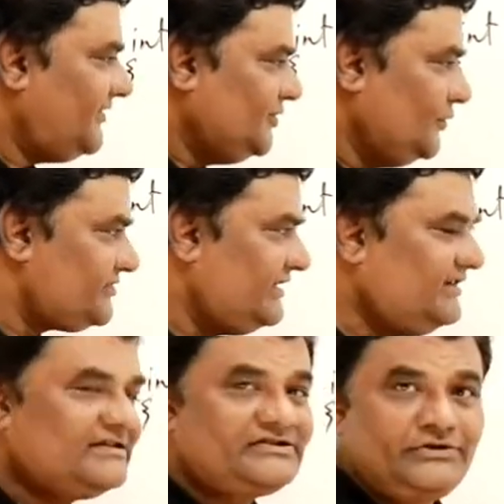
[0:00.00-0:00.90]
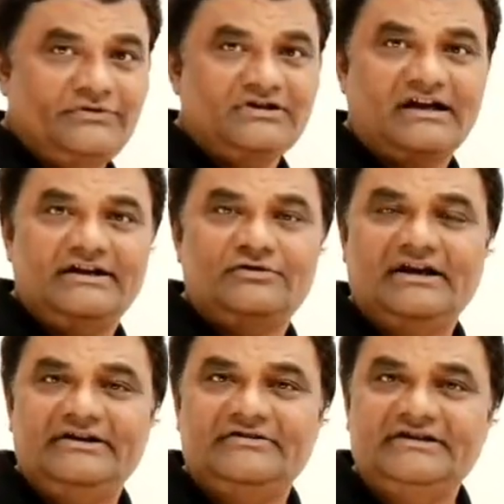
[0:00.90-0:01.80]
When you see this, you will try to
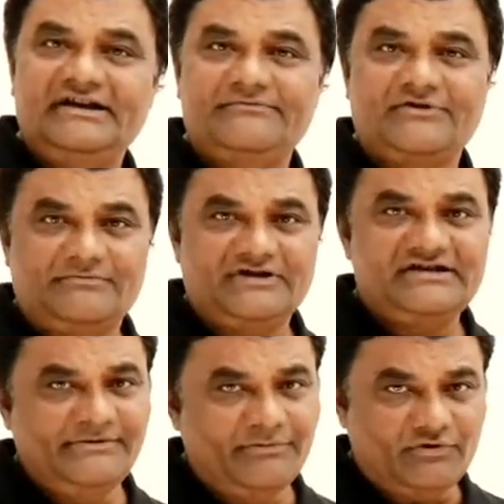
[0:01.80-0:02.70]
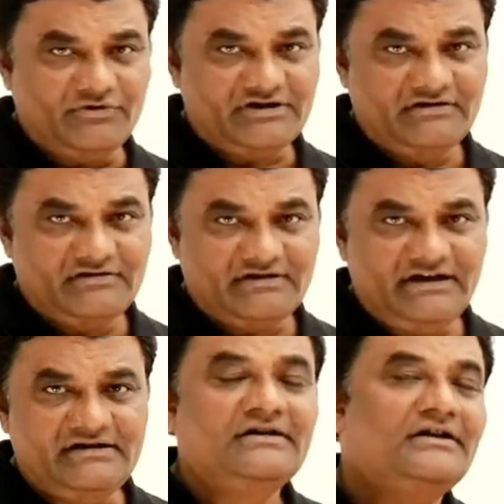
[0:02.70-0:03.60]
write your name from the keyboard,
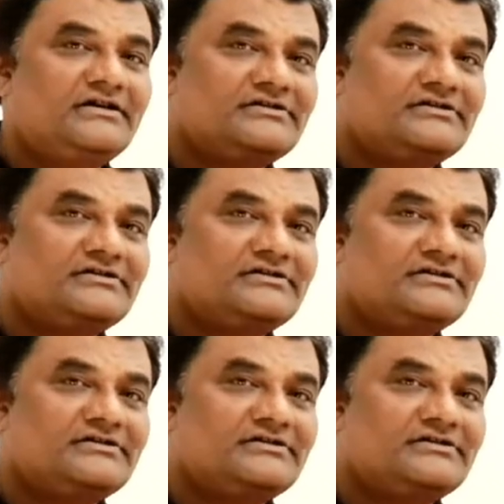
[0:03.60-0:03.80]
right?